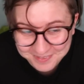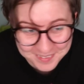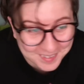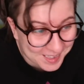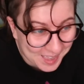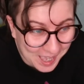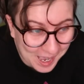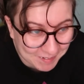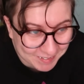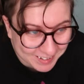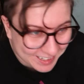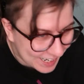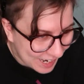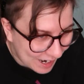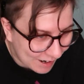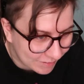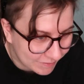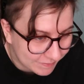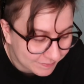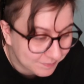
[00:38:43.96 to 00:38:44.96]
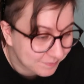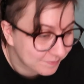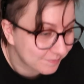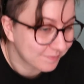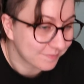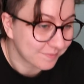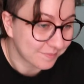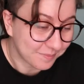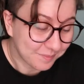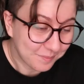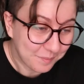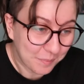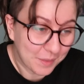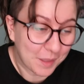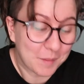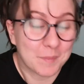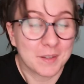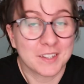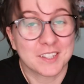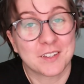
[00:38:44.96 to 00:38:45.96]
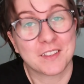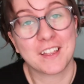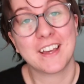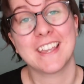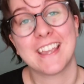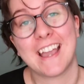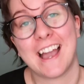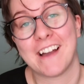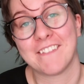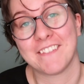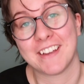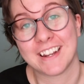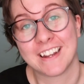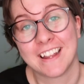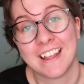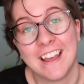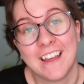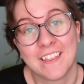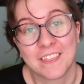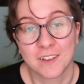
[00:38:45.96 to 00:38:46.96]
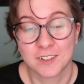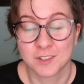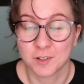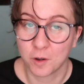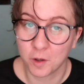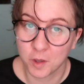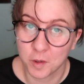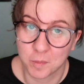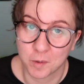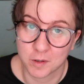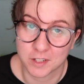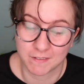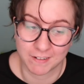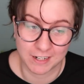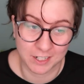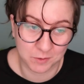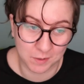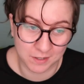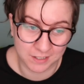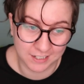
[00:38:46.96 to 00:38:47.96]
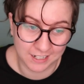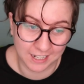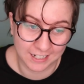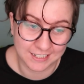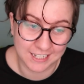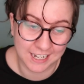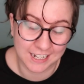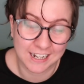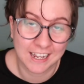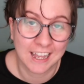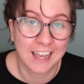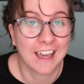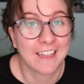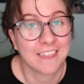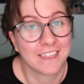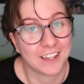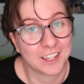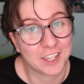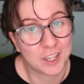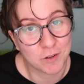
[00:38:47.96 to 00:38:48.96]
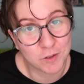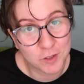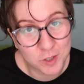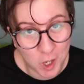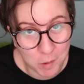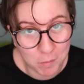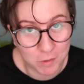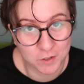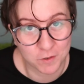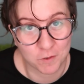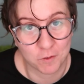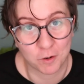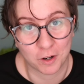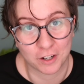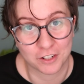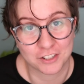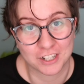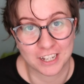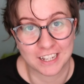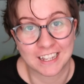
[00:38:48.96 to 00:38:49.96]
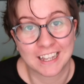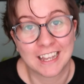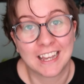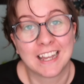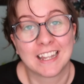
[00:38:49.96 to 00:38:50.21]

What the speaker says: there we go. So there you have it. Those are all the books I read in 2019. Thank you so much for watching.